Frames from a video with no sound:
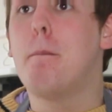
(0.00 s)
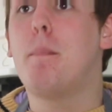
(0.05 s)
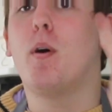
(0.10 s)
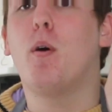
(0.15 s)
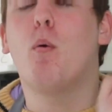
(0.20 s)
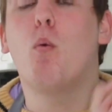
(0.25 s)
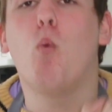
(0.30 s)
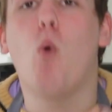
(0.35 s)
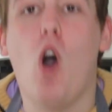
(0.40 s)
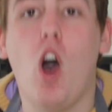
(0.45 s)

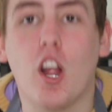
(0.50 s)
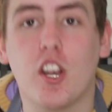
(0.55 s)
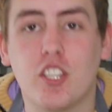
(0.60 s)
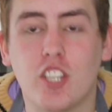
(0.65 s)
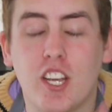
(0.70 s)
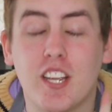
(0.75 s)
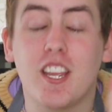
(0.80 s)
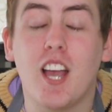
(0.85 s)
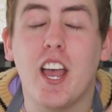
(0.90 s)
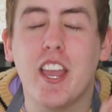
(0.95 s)
But
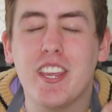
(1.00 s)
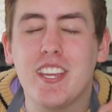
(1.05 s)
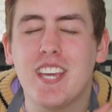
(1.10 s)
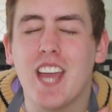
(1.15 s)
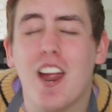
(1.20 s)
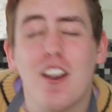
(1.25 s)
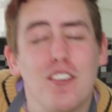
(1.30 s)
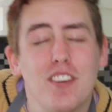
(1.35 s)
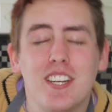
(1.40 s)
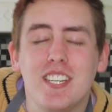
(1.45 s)
watch, I
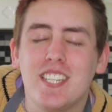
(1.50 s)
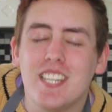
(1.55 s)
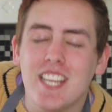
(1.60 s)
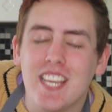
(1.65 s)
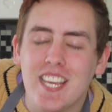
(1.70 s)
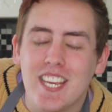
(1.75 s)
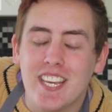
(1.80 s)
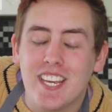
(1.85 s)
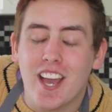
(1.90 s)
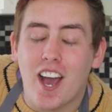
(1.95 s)

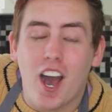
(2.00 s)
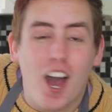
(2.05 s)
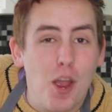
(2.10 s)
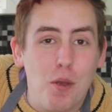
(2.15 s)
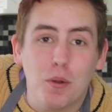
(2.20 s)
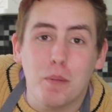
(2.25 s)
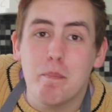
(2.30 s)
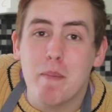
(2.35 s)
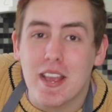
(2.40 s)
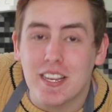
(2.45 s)
guarantee
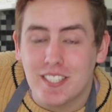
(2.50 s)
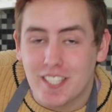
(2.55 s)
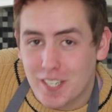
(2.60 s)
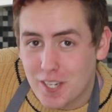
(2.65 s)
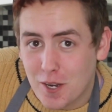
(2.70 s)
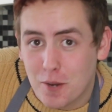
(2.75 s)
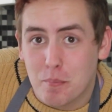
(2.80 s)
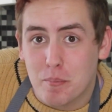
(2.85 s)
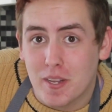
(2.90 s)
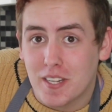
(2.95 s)
I will mess
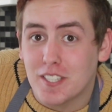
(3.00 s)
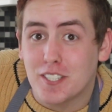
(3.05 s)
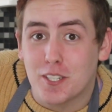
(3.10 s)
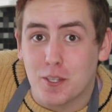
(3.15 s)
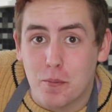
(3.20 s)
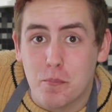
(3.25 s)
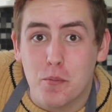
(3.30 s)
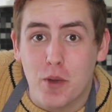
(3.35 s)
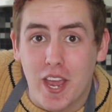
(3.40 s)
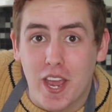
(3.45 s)
it up in some